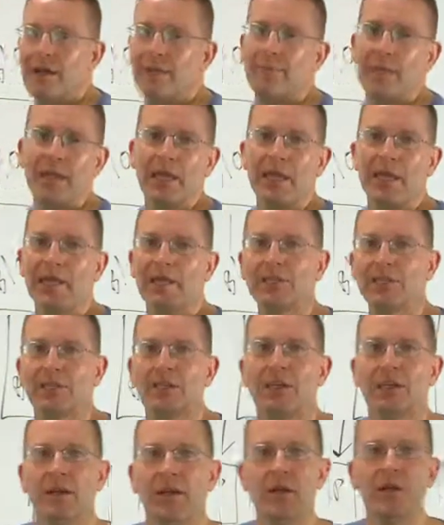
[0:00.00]
on that page,
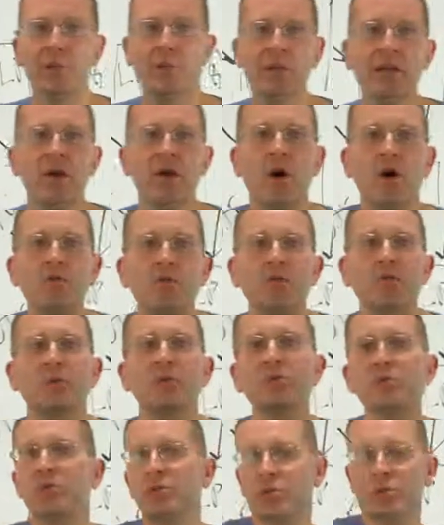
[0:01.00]
and we own
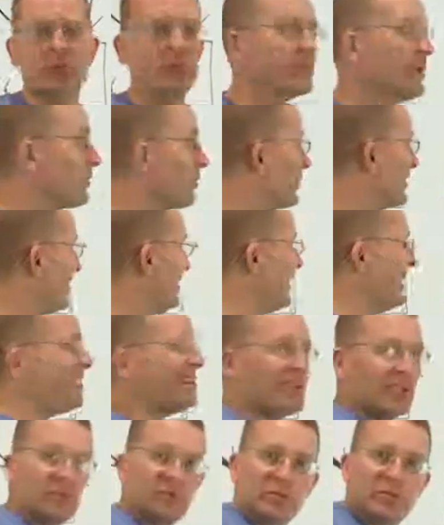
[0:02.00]
YouTube, and we
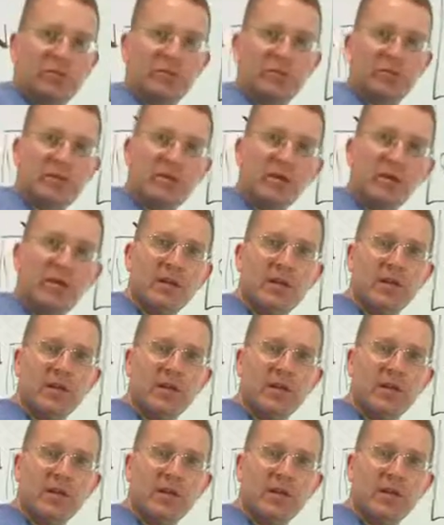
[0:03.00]
like YouTube,